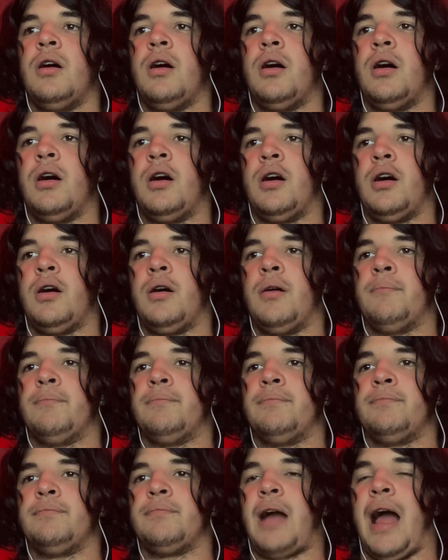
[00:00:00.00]

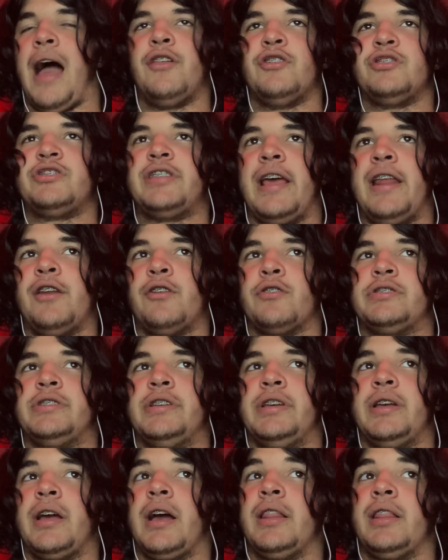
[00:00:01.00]
Um, either standing or
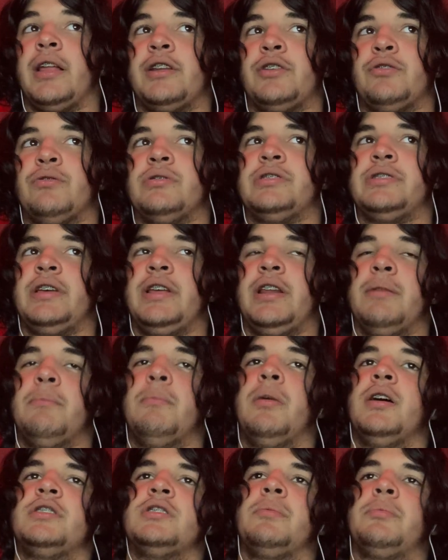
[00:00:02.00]
sitting. I like doing seated,
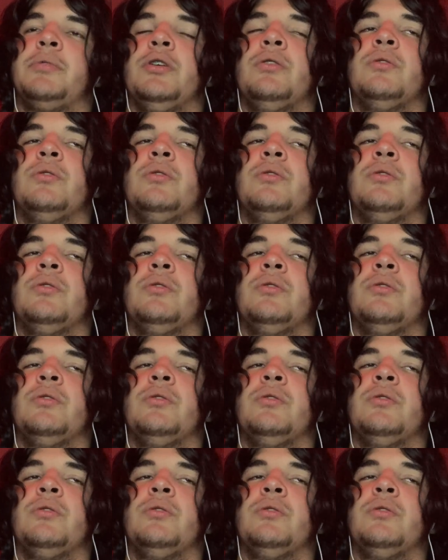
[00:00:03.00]
but it's up to